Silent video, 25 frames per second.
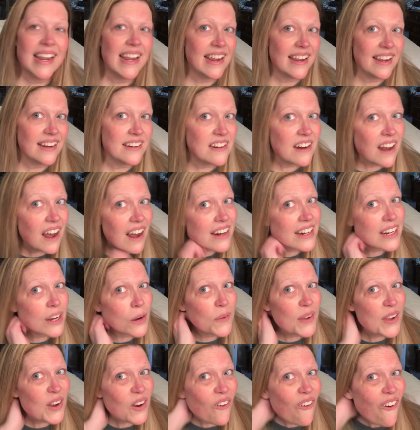and not
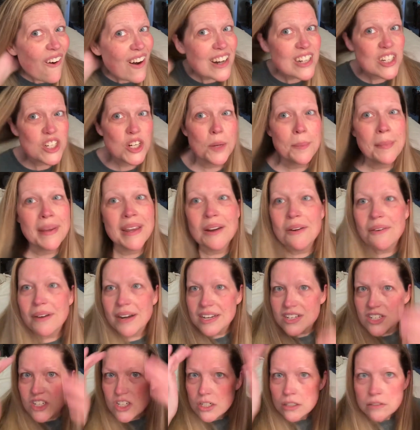going orange on me,
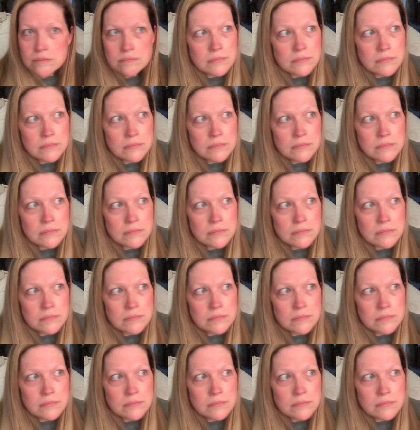which